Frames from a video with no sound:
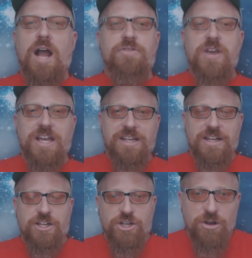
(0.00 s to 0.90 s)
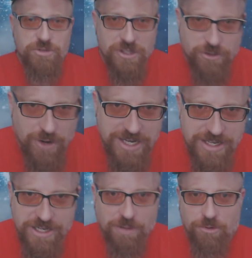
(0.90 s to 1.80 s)
I think it shows this
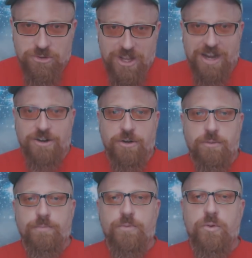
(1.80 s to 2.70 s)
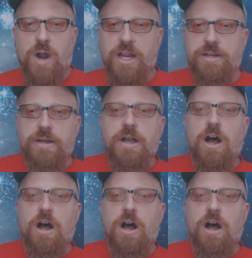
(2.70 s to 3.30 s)
crazy double standard, right?